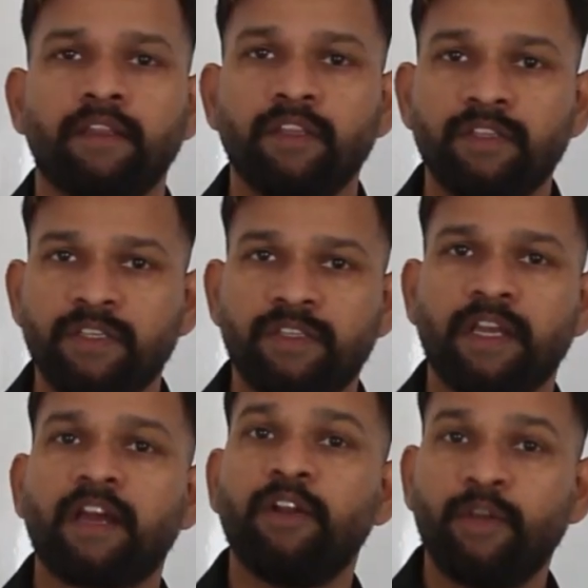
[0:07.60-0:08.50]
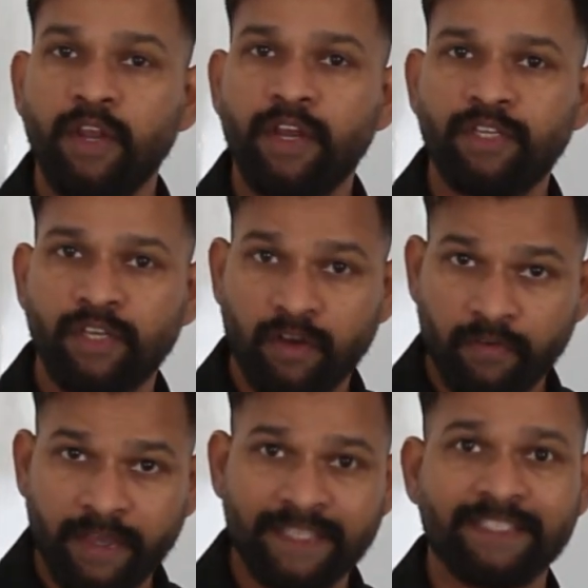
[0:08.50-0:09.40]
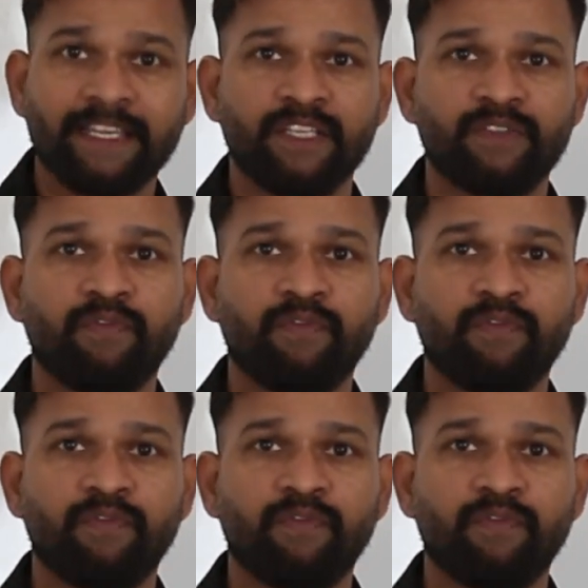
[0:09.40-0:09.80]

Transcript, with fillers: This is the continuation of exercise